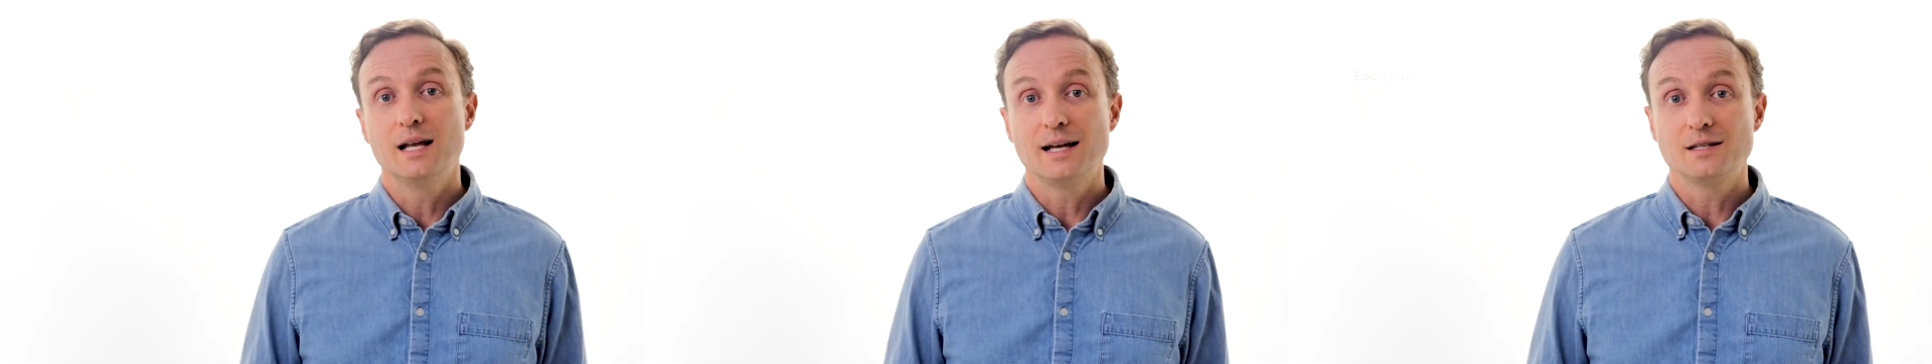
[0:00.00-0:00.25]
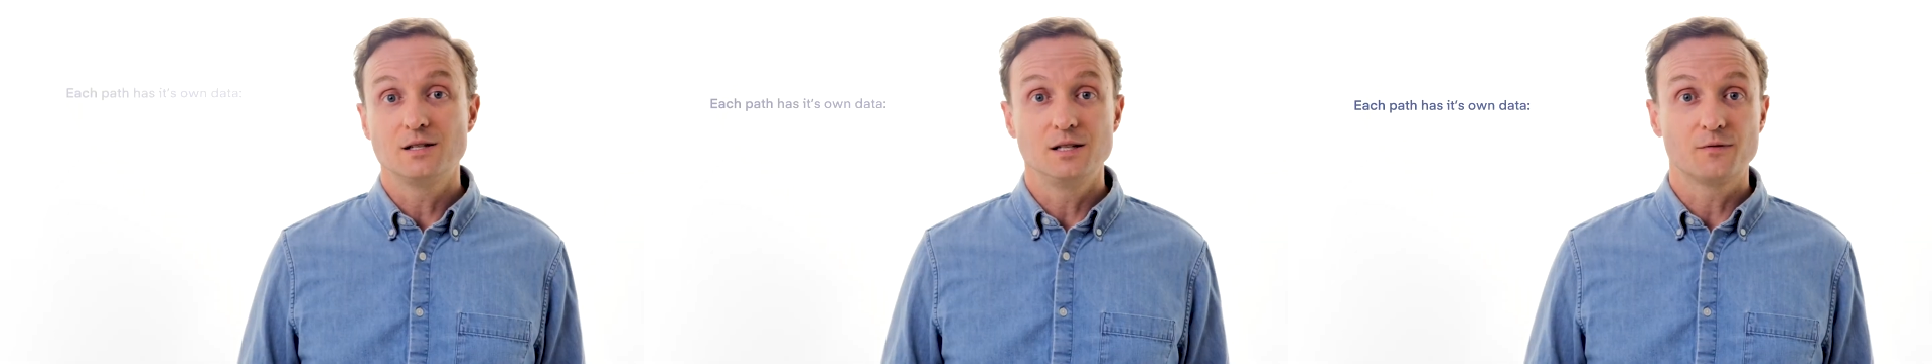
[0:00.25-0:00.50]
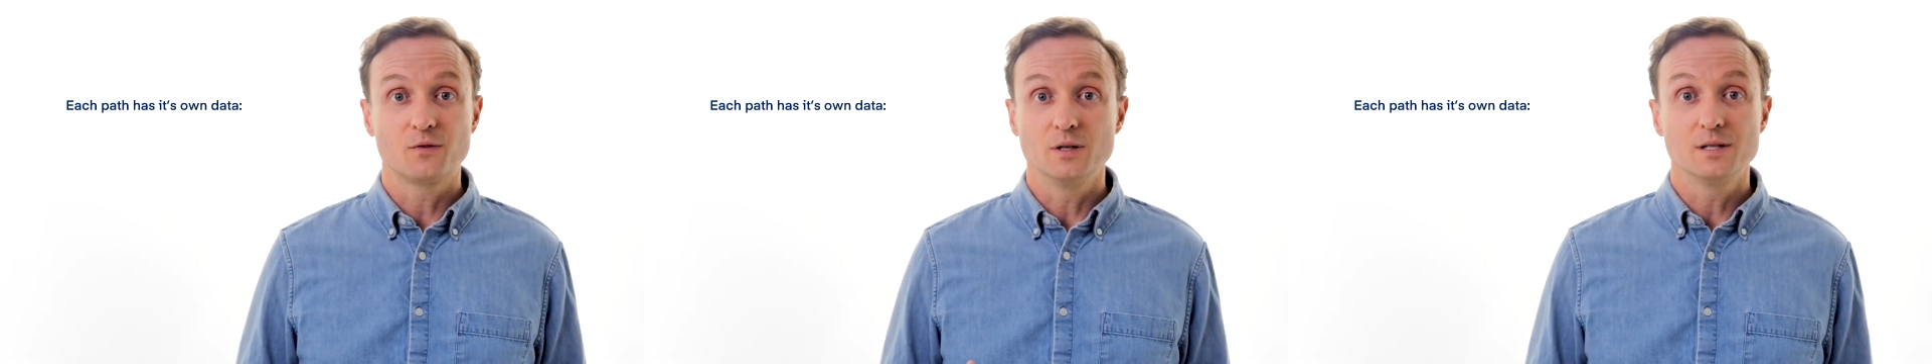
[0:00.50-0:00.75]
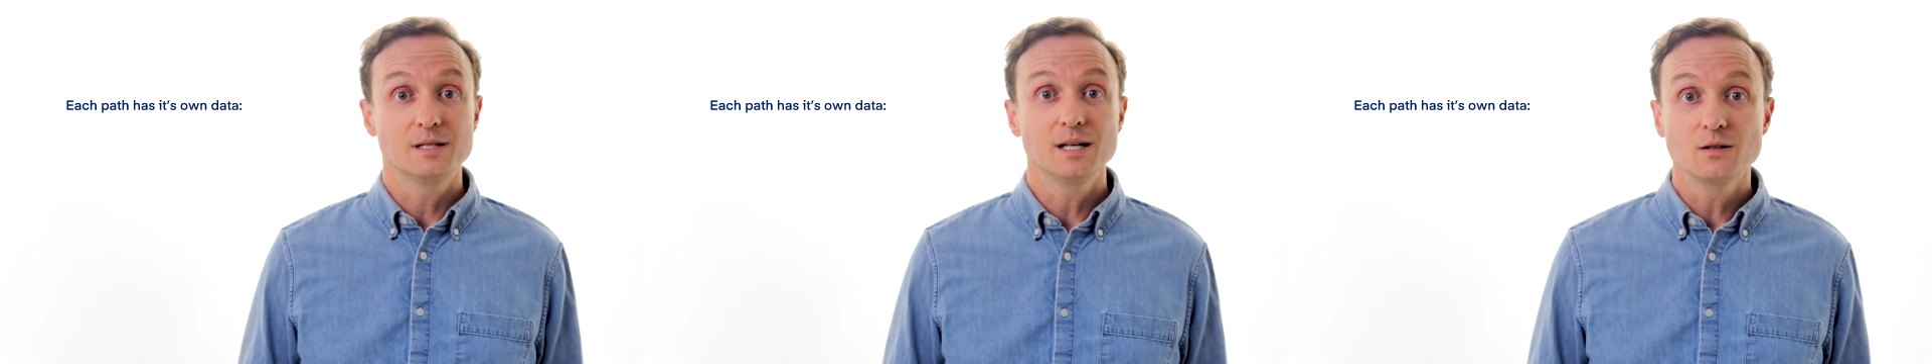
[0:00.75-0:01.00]
has different
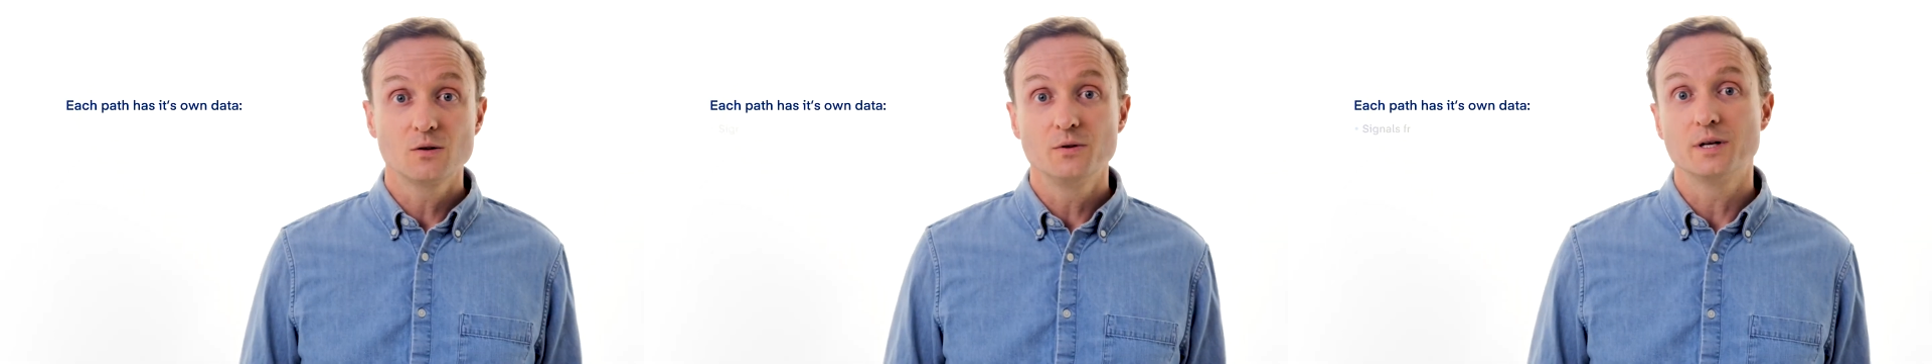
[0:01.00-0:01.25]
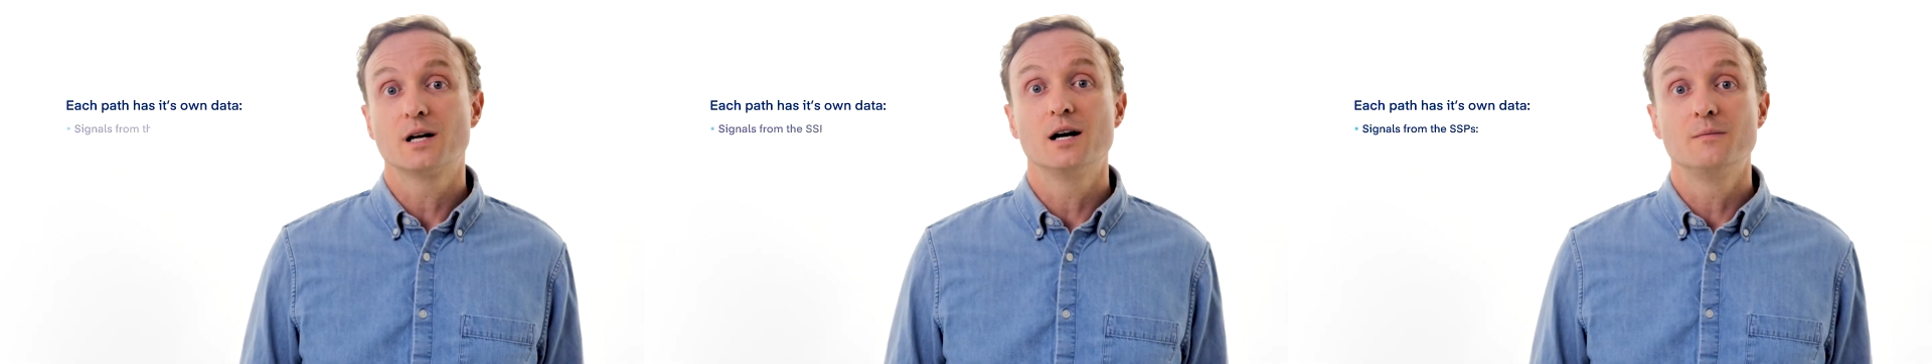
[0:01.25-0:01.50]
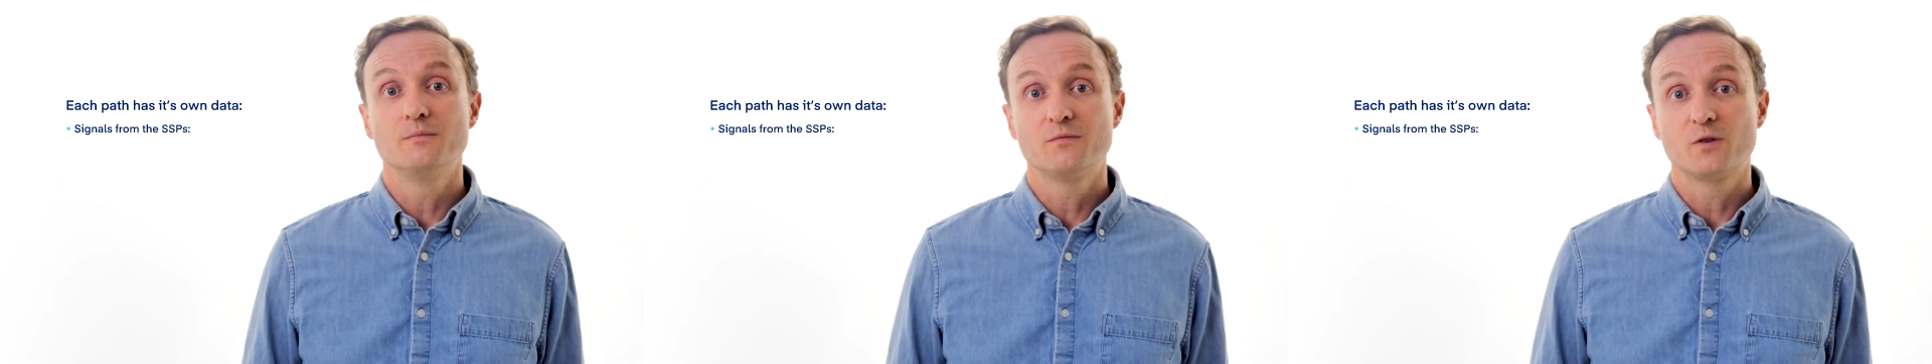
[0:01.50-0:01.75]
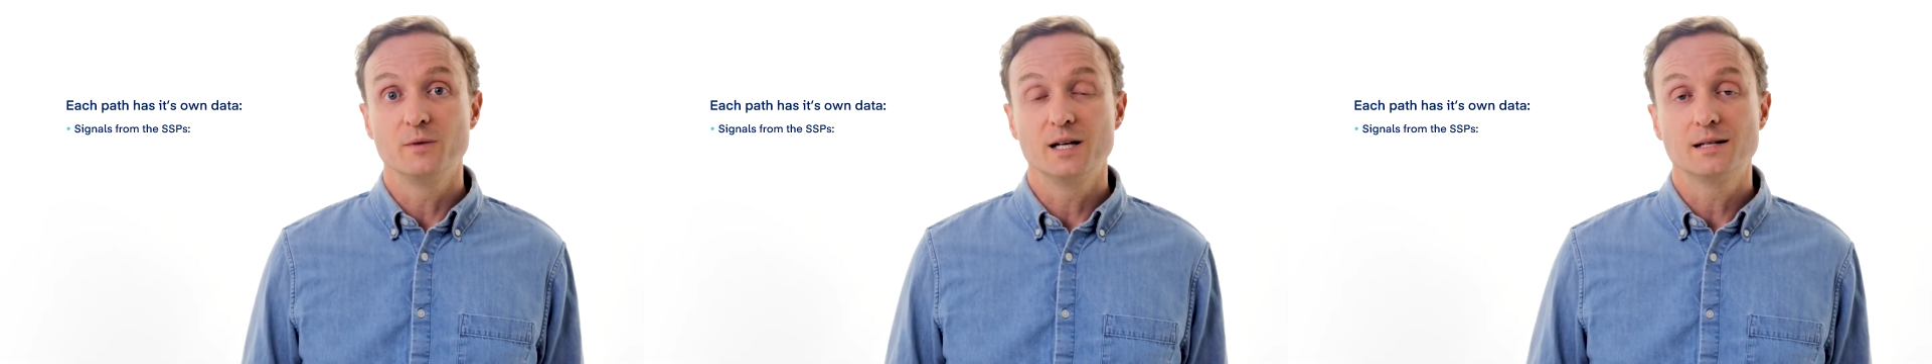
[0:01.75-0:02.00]
signal that come
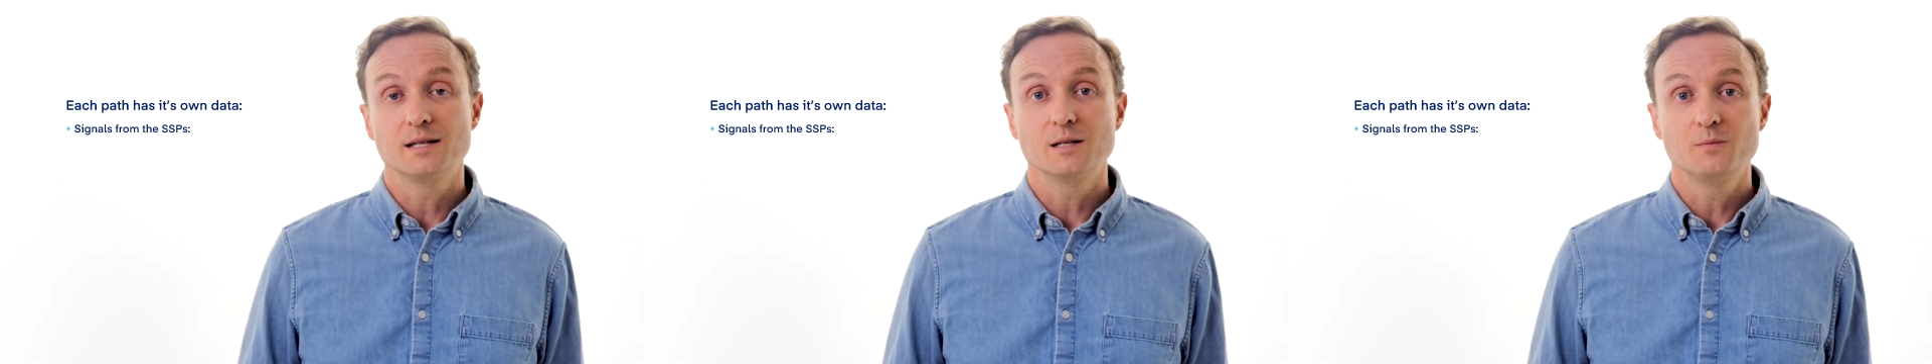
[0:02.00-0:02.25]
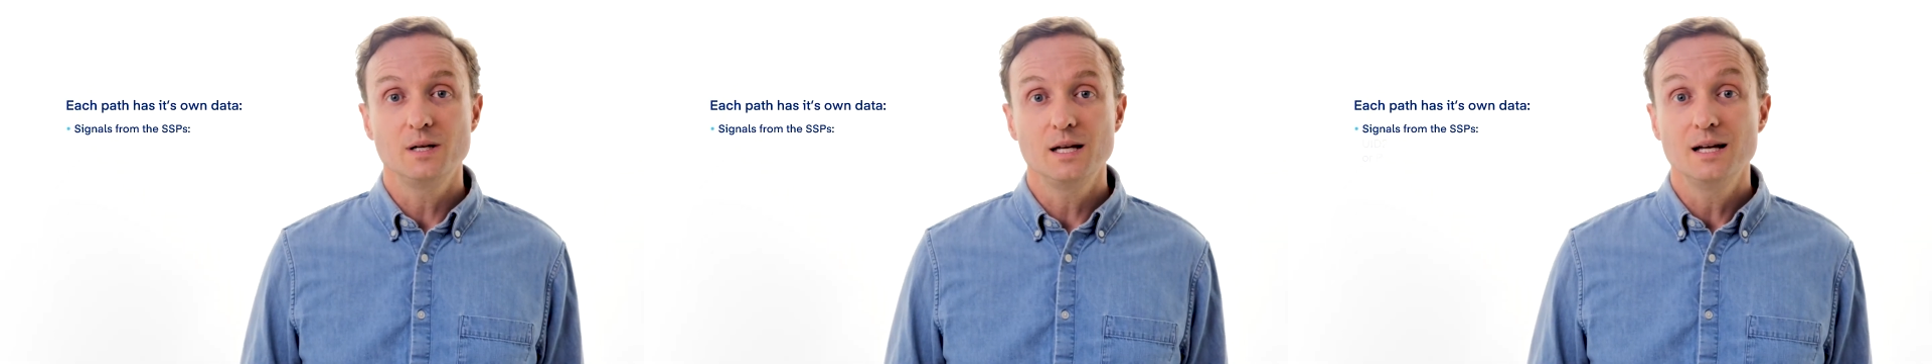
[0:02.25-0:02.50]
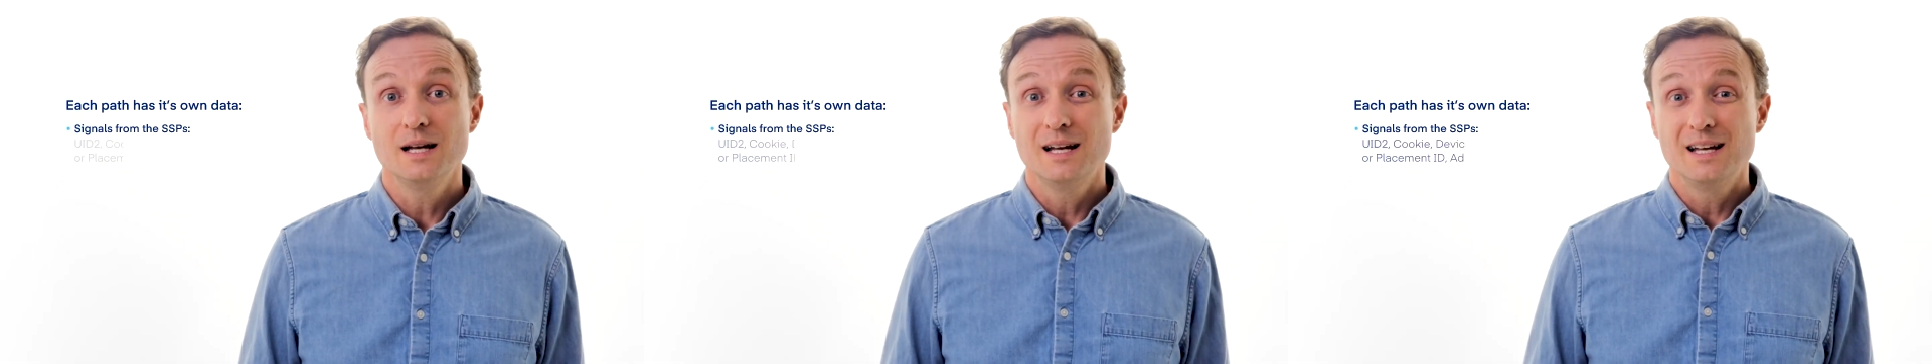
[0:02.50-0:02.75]
from the SSP.